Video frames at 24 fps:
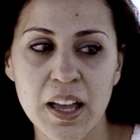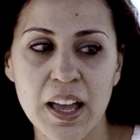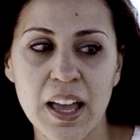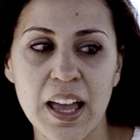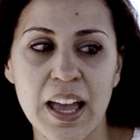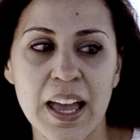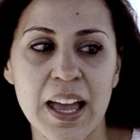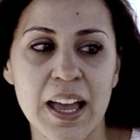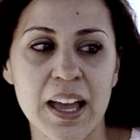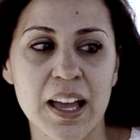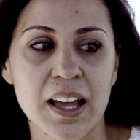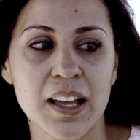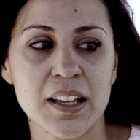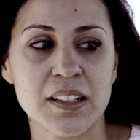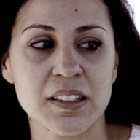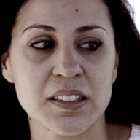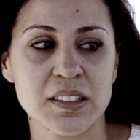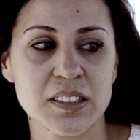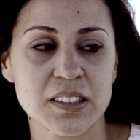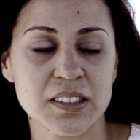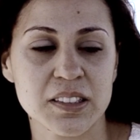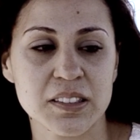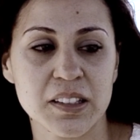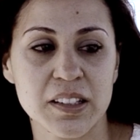
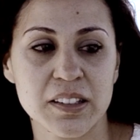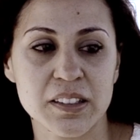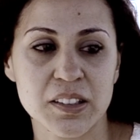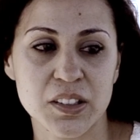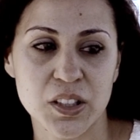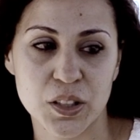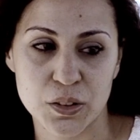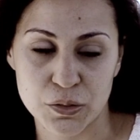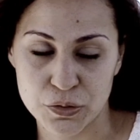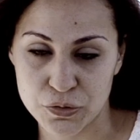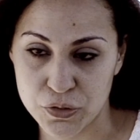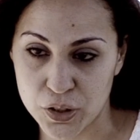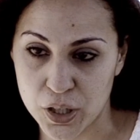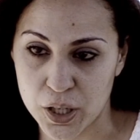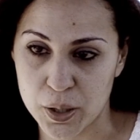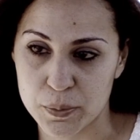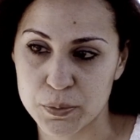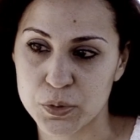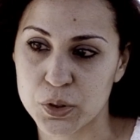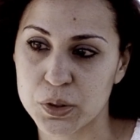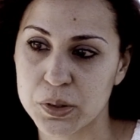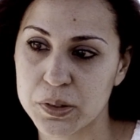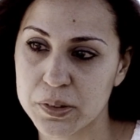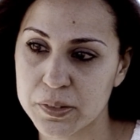and
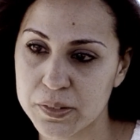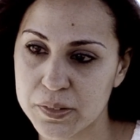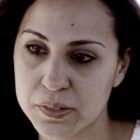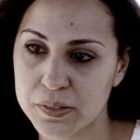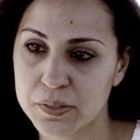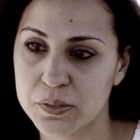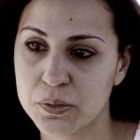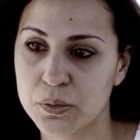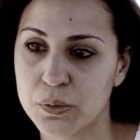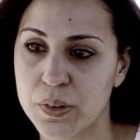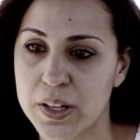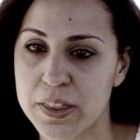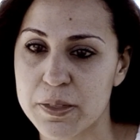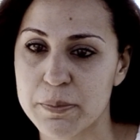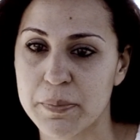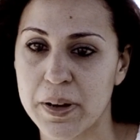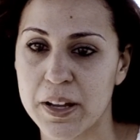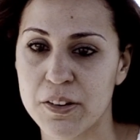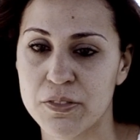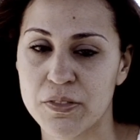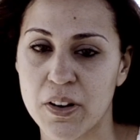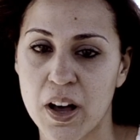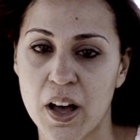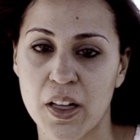confirmed with
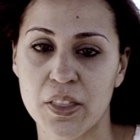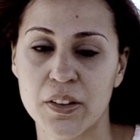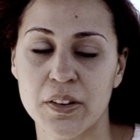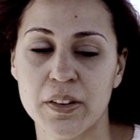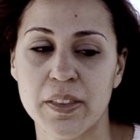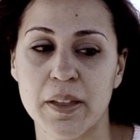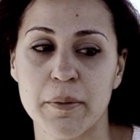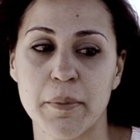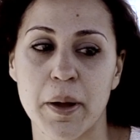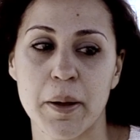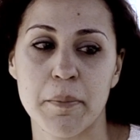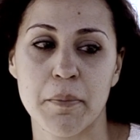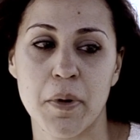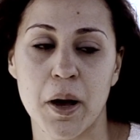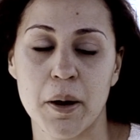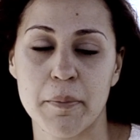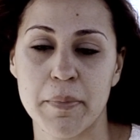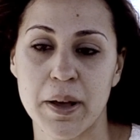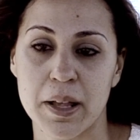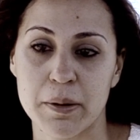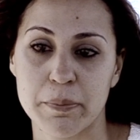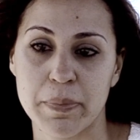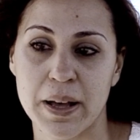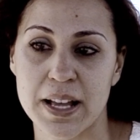my father that my mom
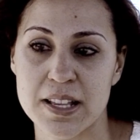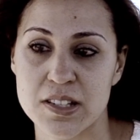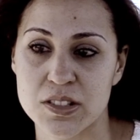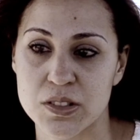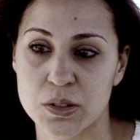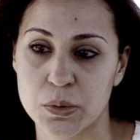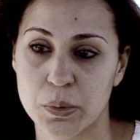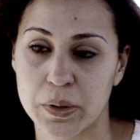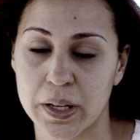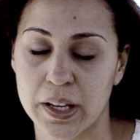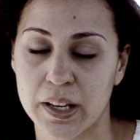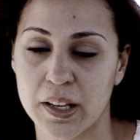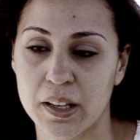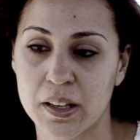had passed away.